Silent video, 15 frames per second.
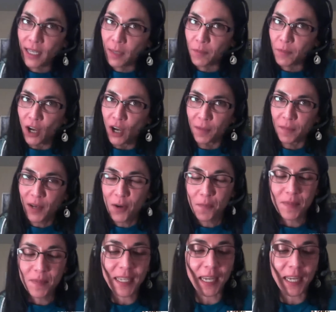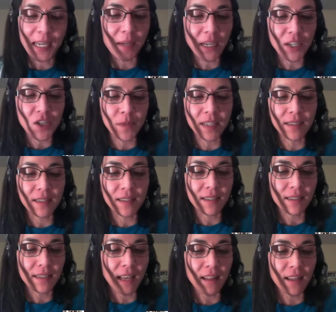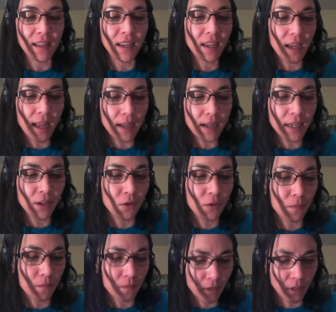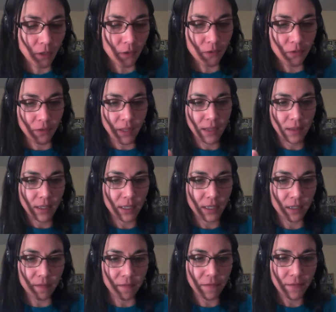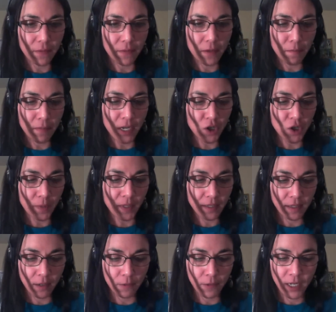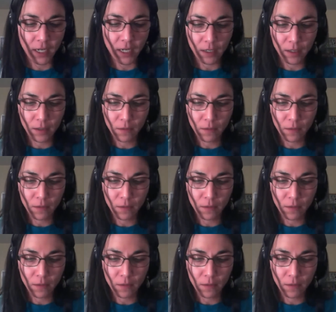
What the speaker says: keep talking about taking measurements. And Sally, can you go through that list of measurements that we...